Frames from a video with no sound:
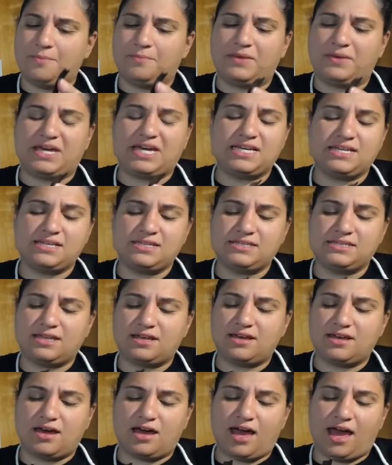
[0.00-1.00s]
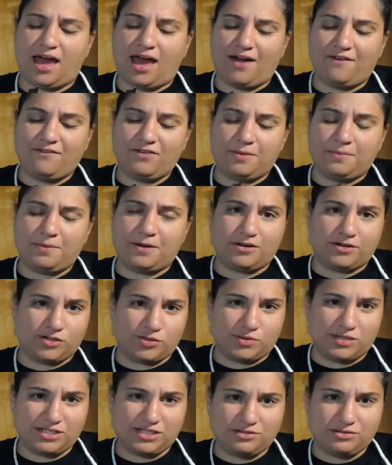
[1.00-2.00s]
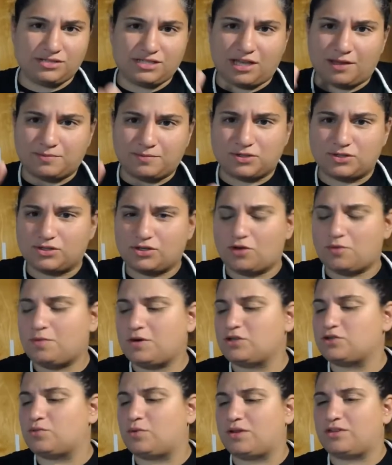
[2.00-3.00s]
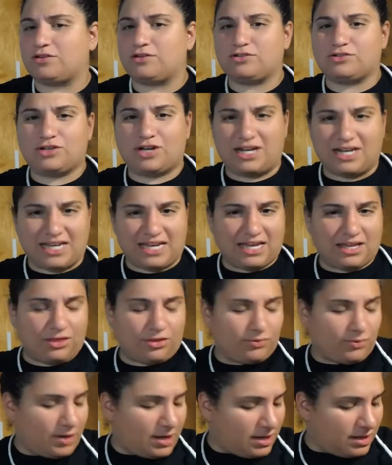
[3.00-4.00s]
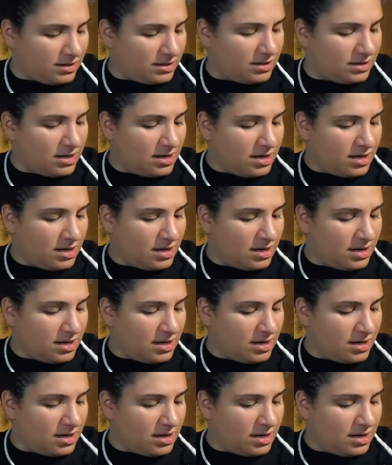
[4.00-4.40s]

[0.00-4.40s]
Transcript: Because having a pair of tweezers helps you so much, whether you're trying to get thread